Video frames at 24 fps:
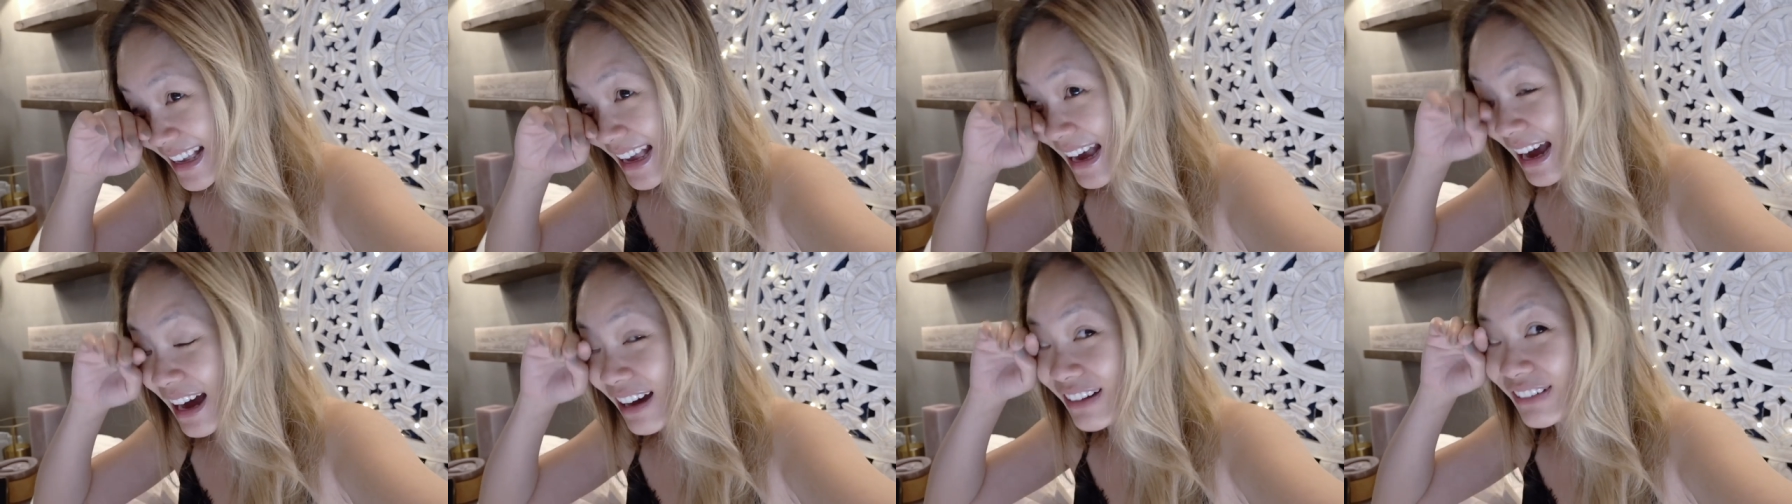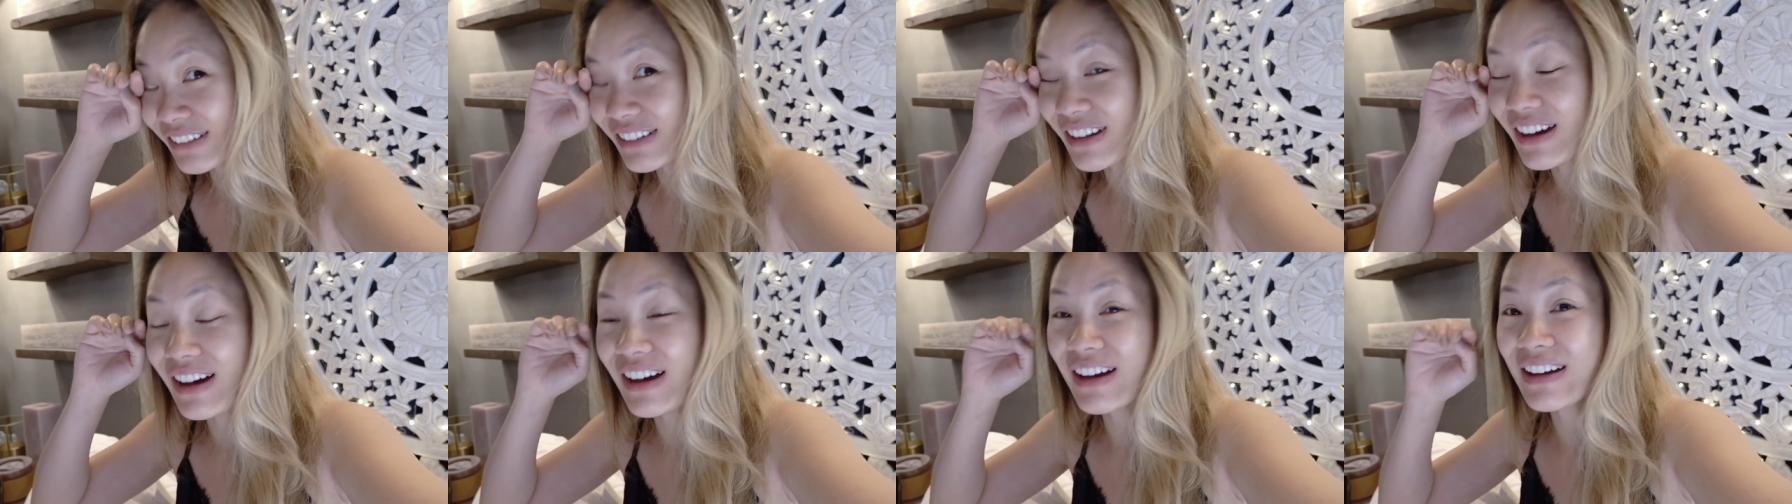
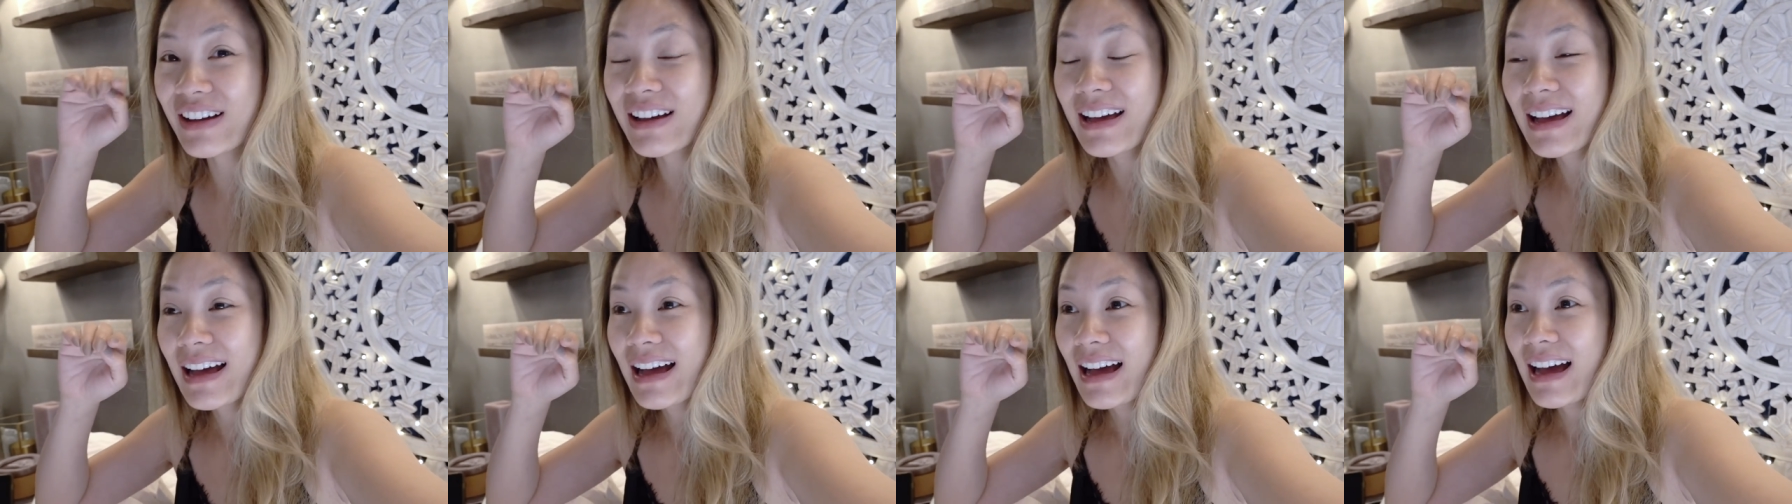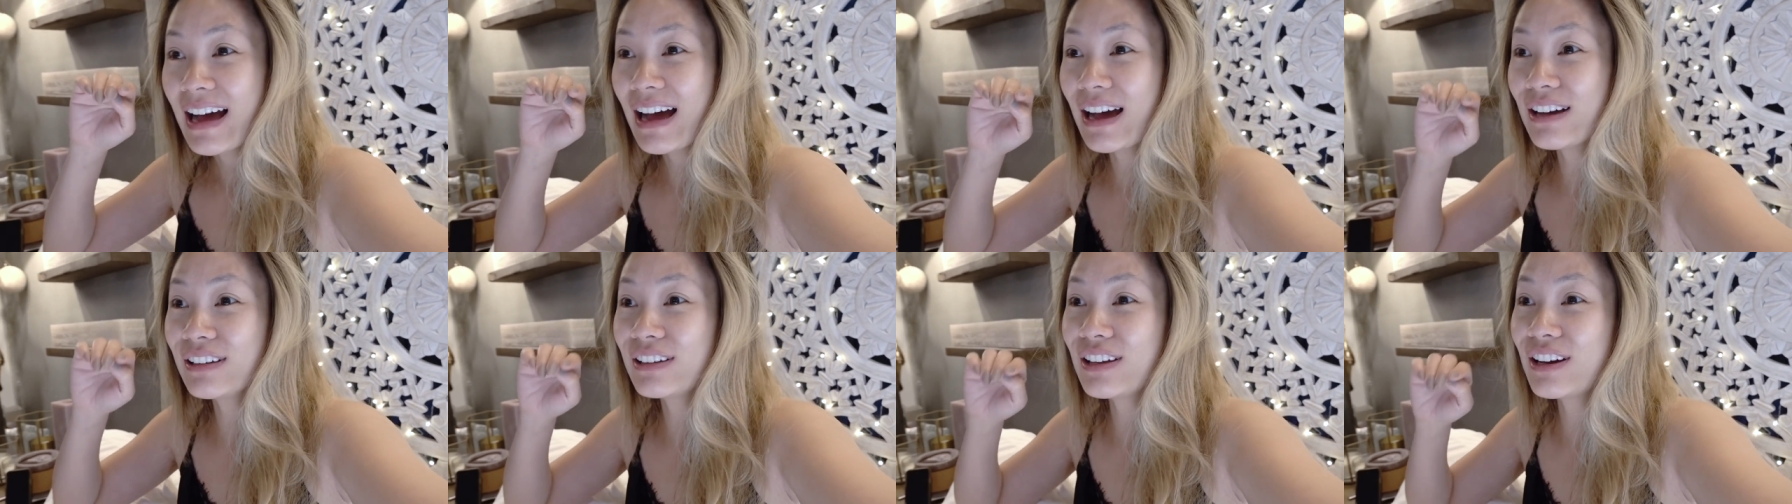How long?
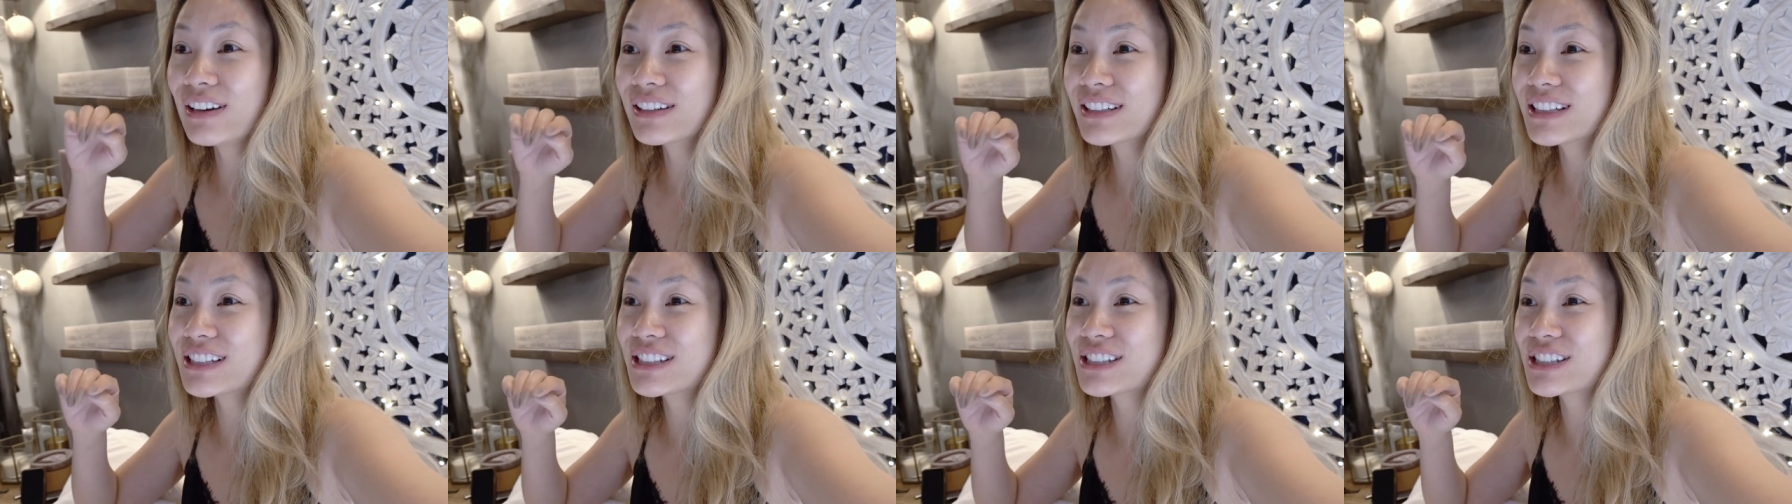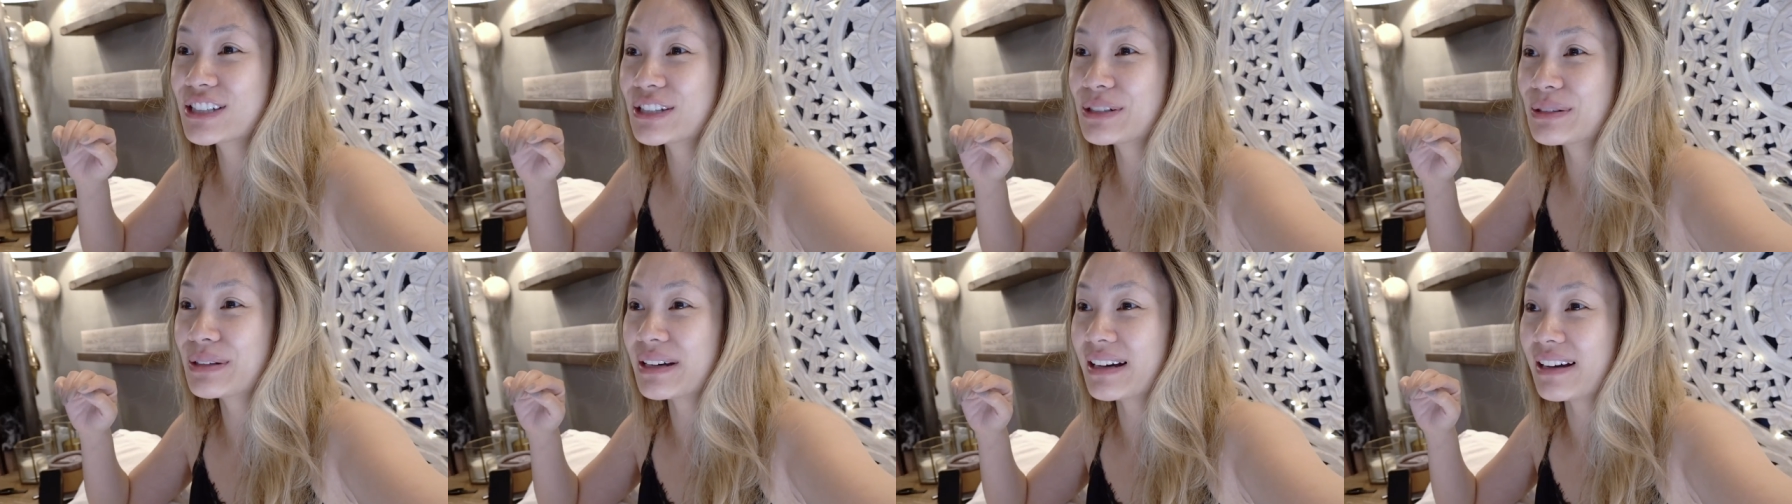How long
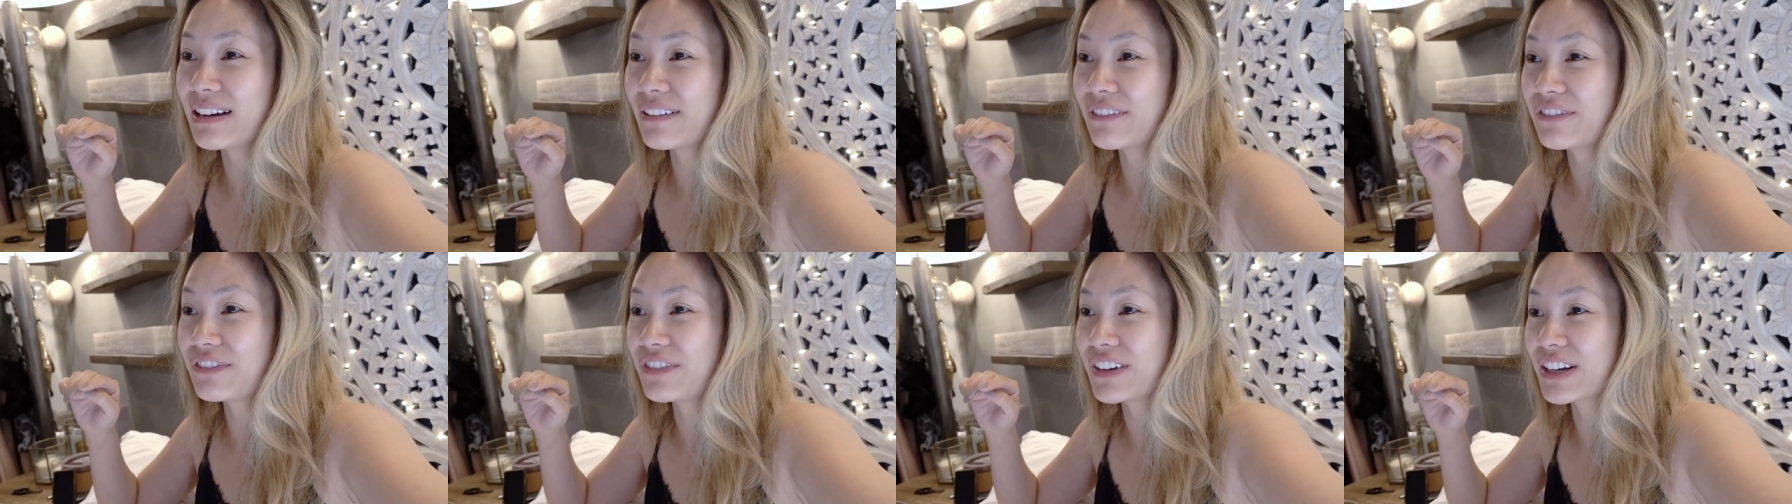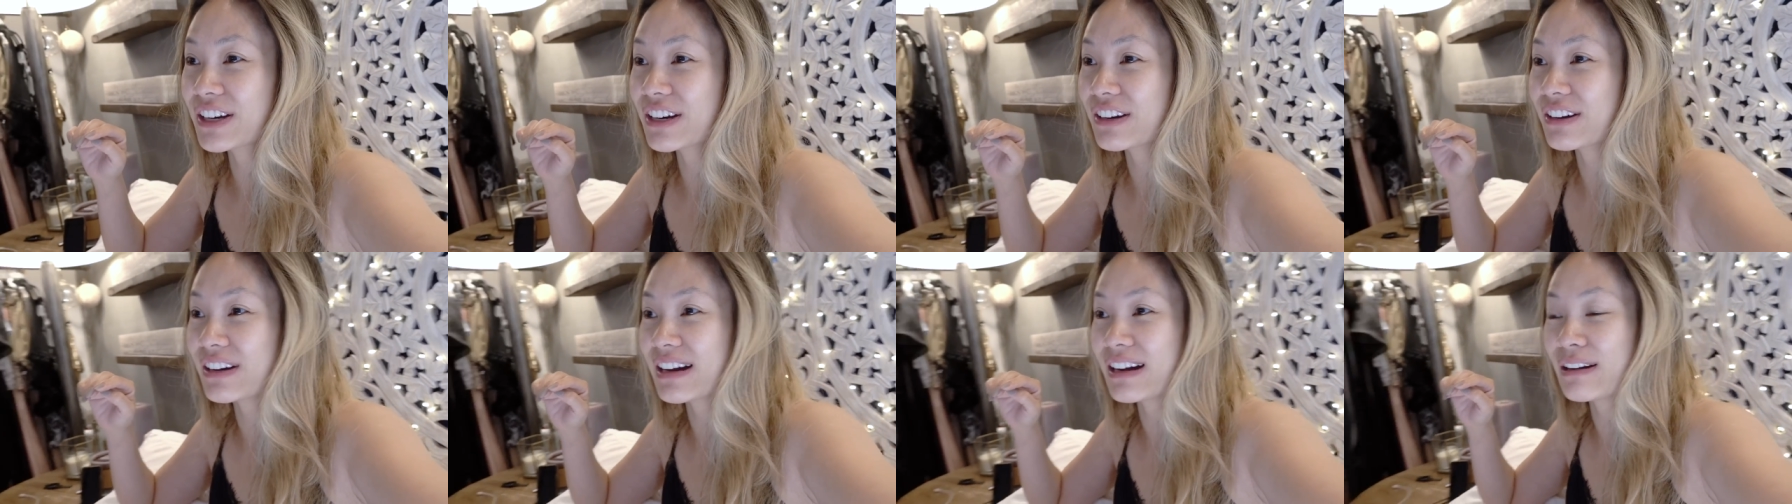did you uh,
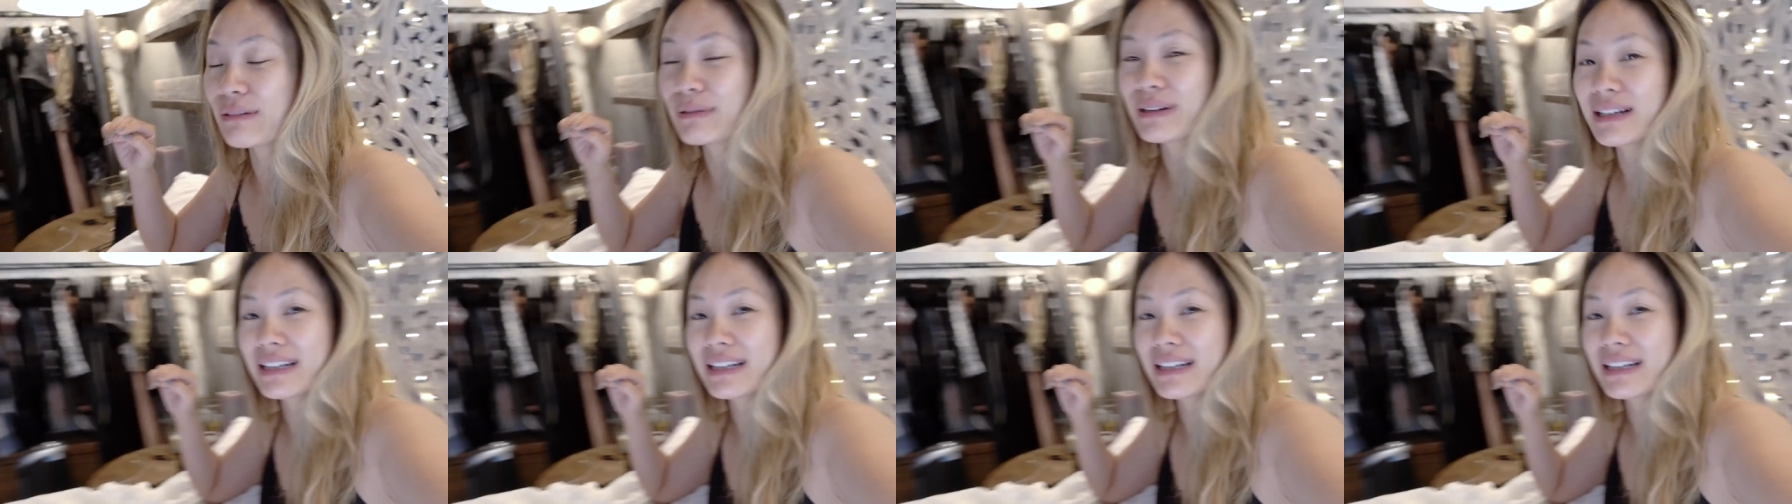figure out